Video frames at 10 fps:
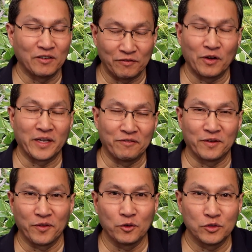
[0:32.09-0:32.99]
oh, okay,
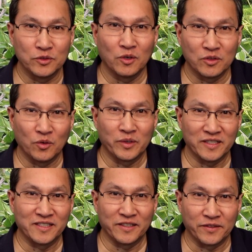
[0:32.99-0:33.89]
for those who don't know what
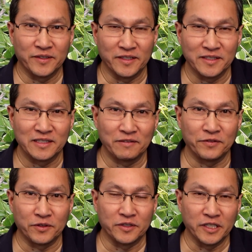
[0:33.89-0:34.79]
a zinger is, if
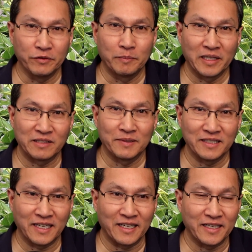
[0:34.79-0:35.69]
you're a knee
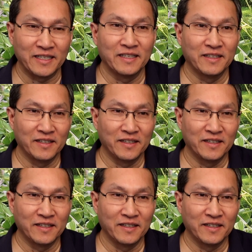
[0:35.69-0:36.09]
replacement guy,